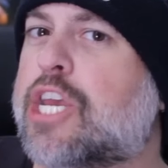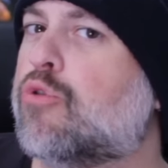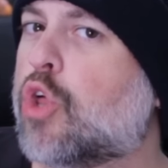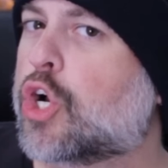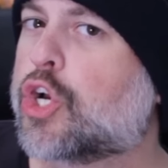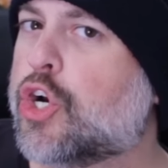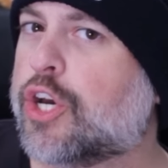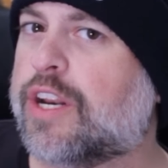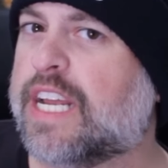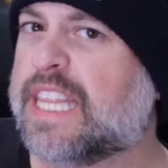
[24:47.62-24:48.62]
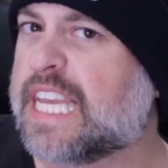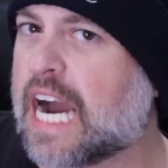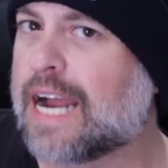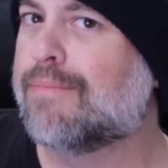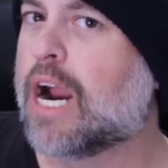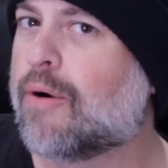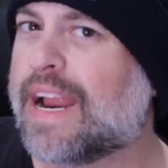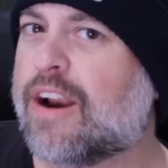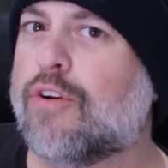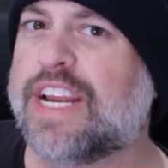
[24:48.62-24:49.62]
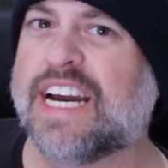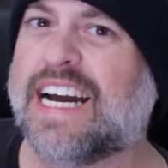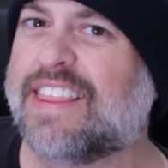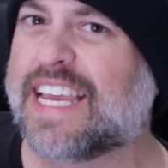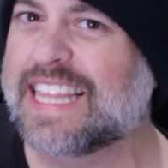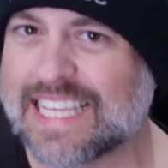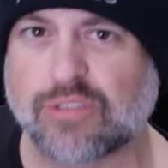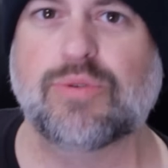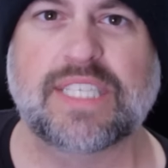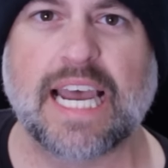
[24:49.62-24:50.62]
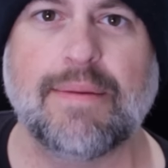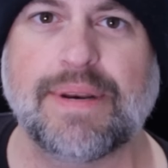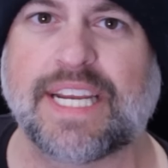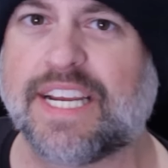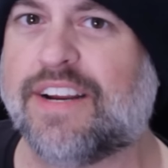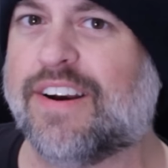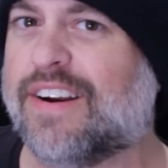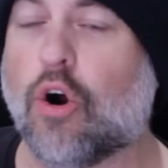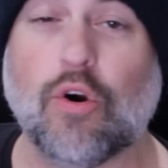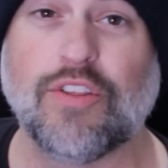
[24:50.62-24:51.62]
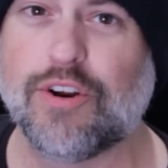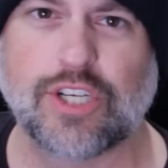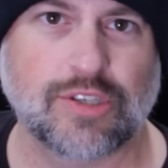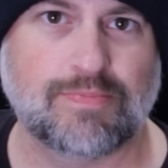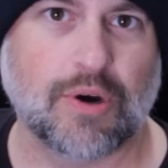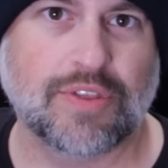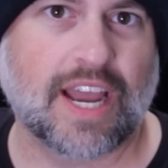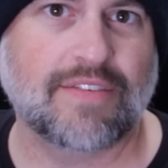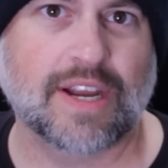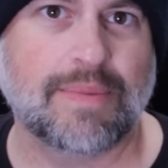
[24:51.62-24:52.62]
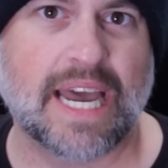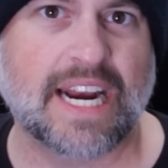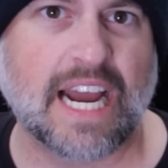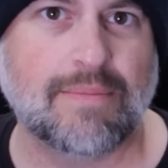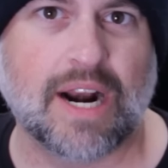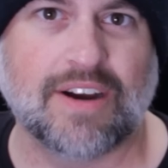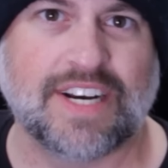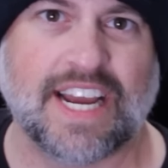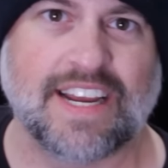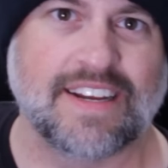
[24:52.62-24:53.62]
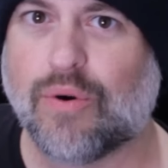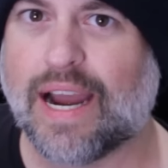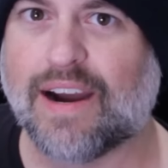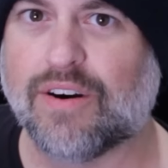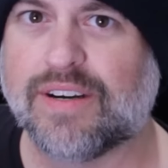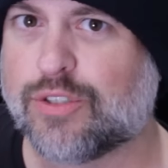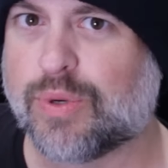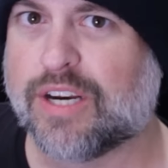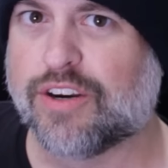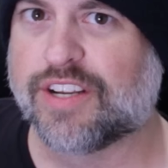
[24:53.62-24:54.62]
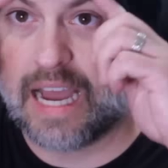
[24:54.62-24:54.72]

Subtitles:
you look good in the eyebrow area. I think that's what's happening here. Or they're just both having a bad eyebrow day. Wow, it's weird.